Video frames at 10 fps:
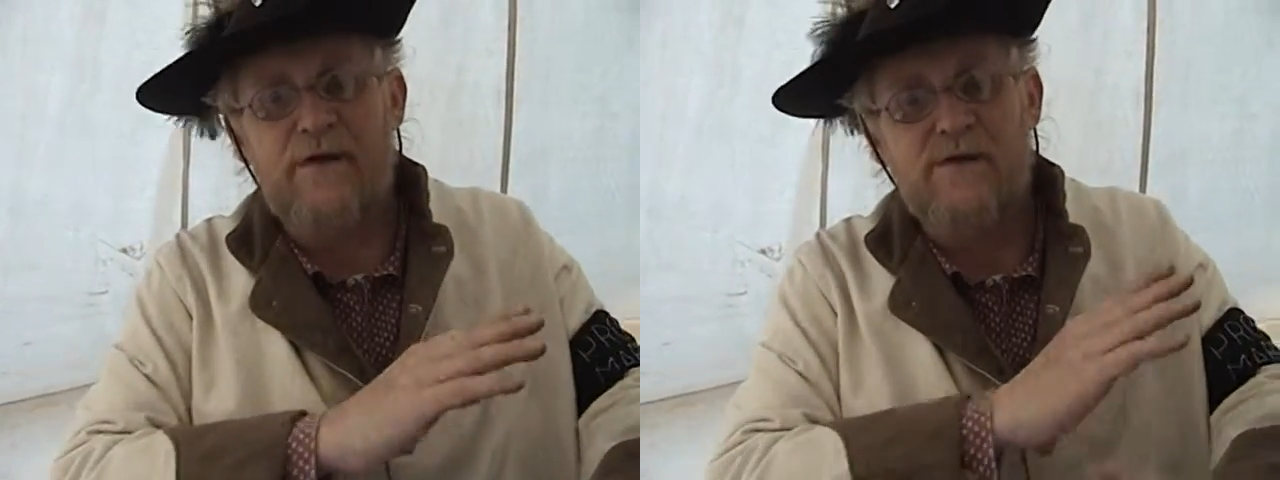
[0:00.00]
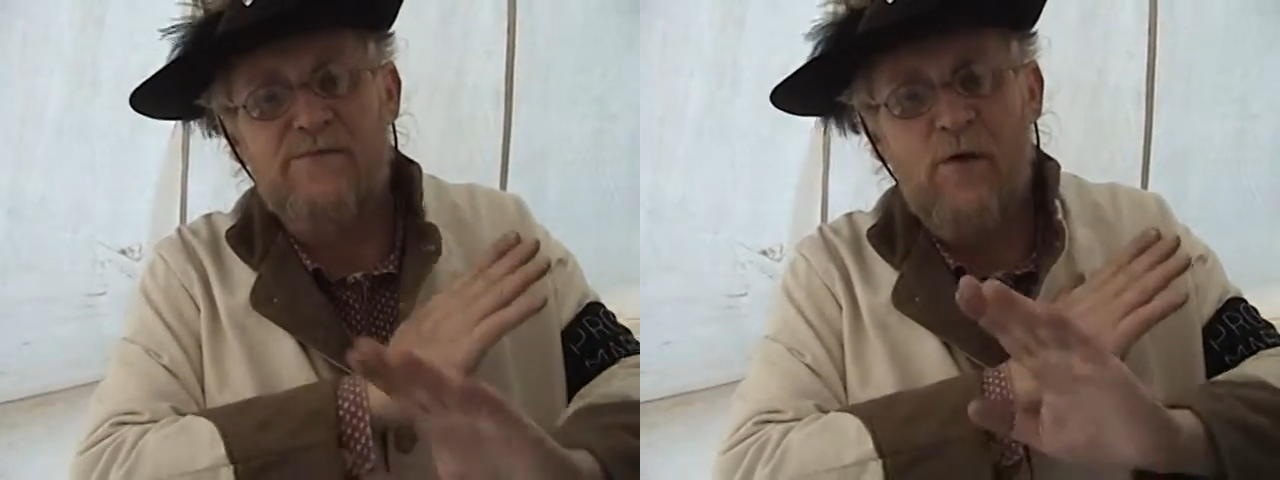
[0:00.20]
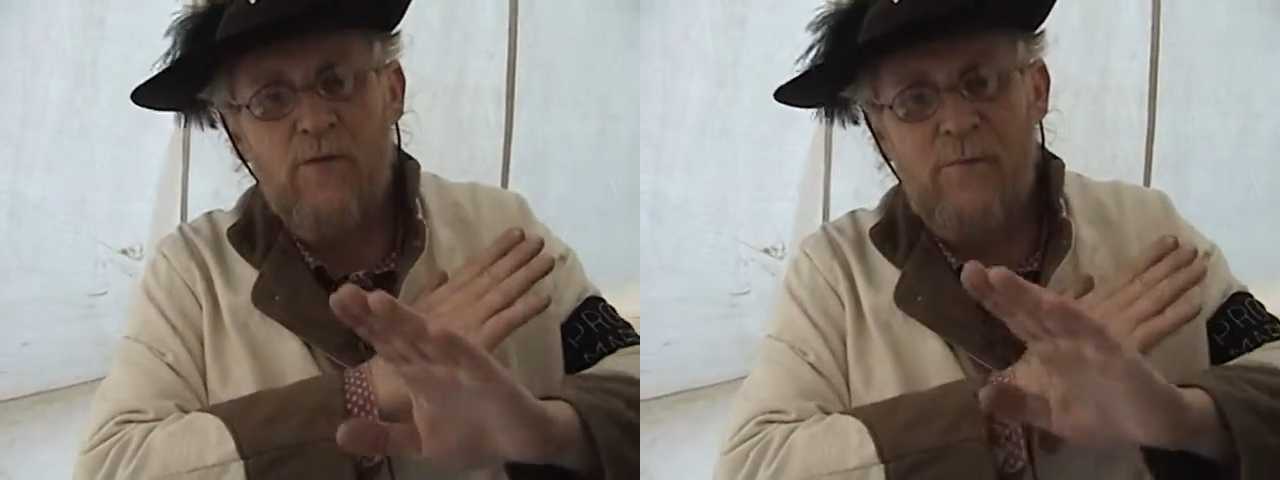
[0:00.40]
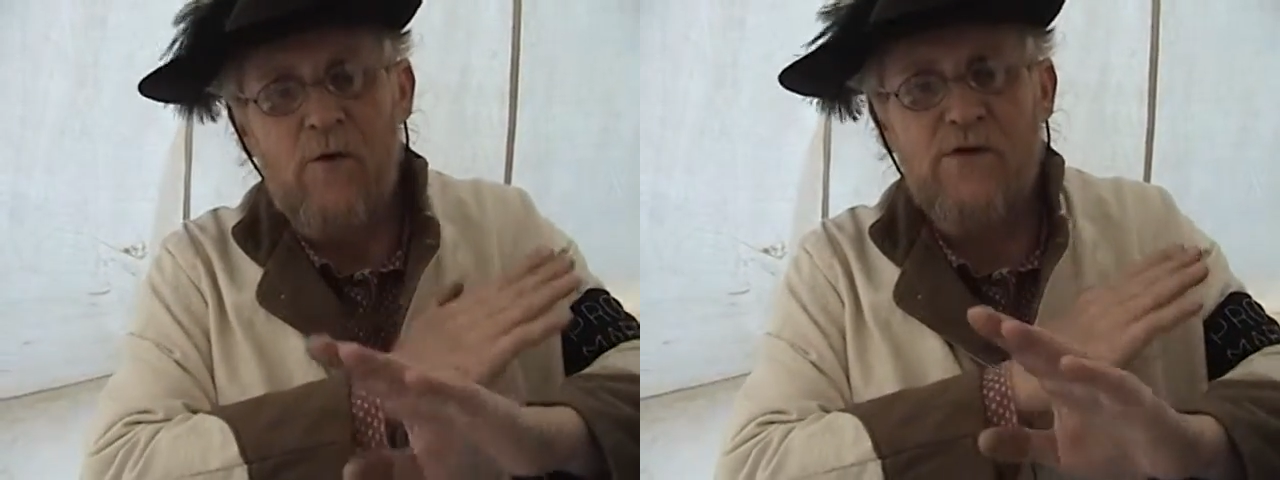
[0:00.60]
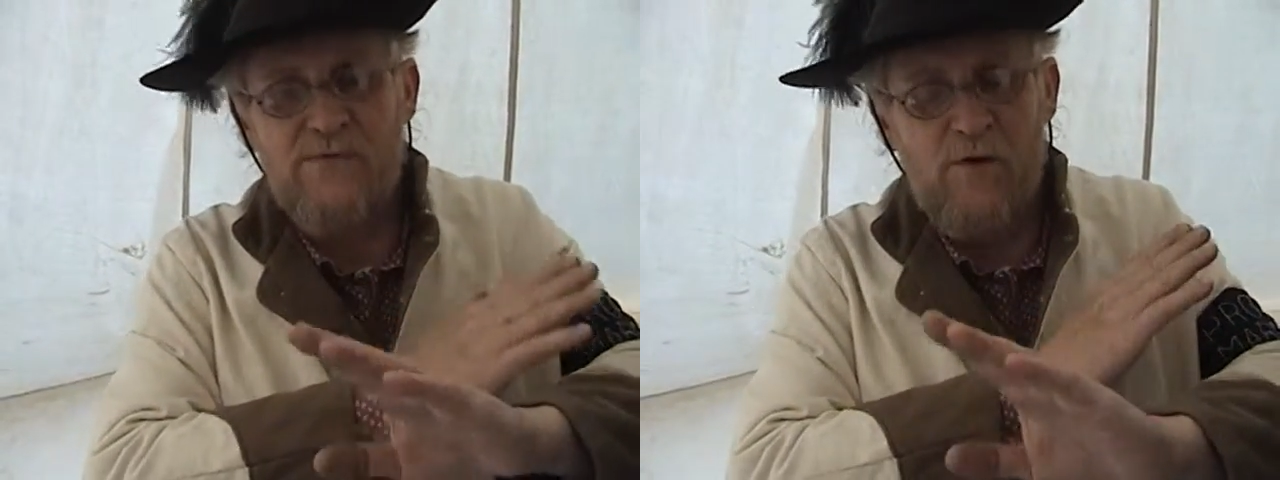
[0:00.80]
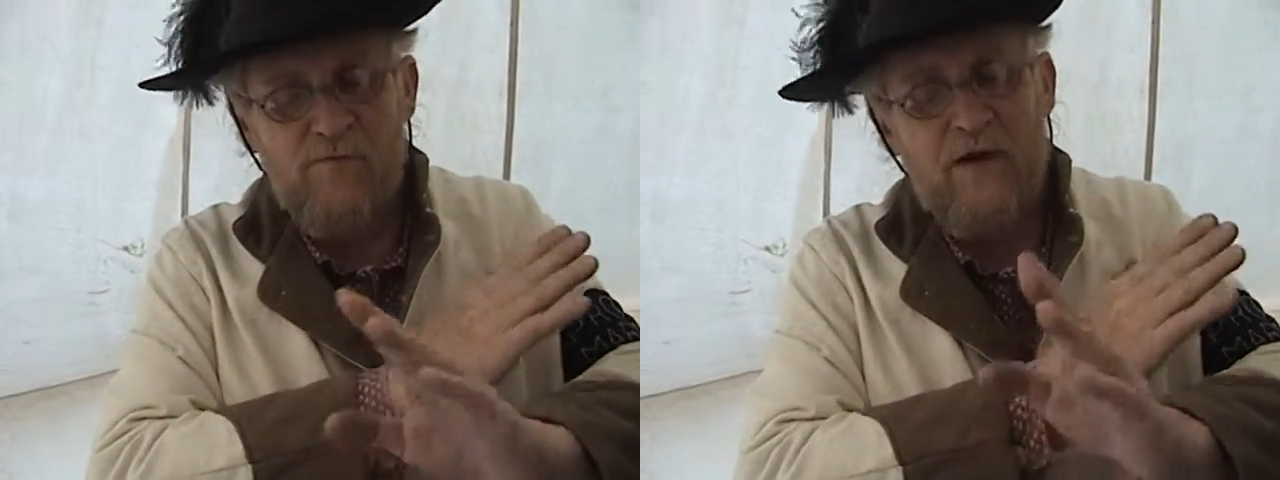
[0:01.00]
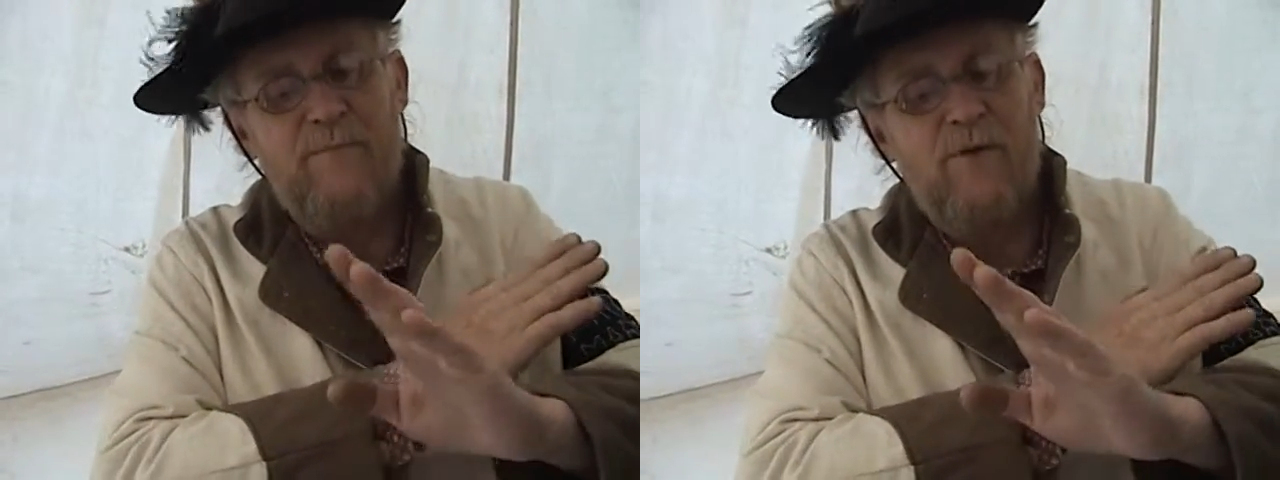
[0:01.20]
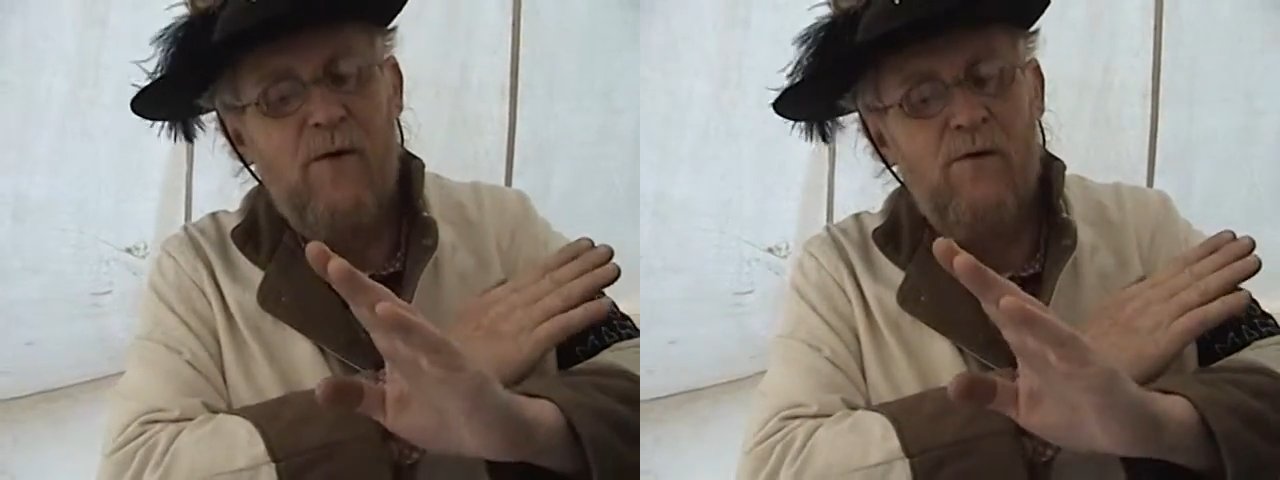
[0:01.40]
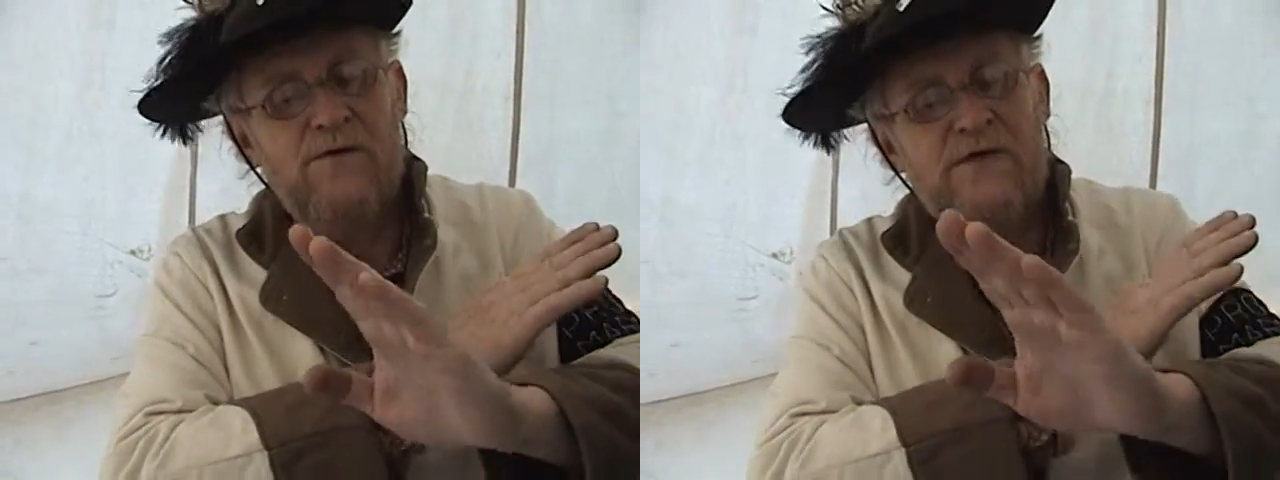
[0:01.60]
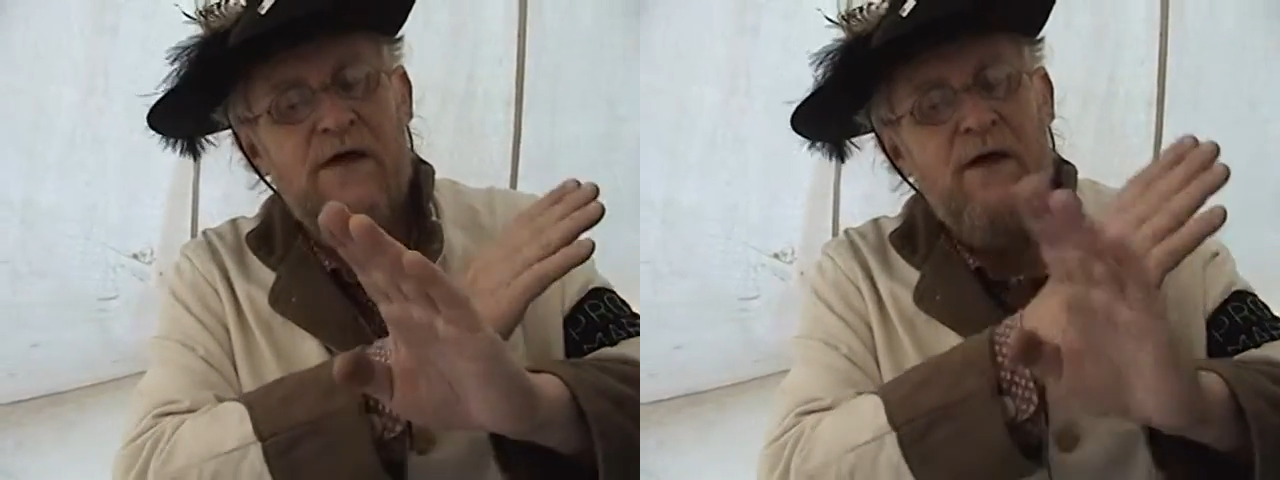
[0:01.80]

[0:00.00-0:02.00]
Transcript: and then smoke flap poles.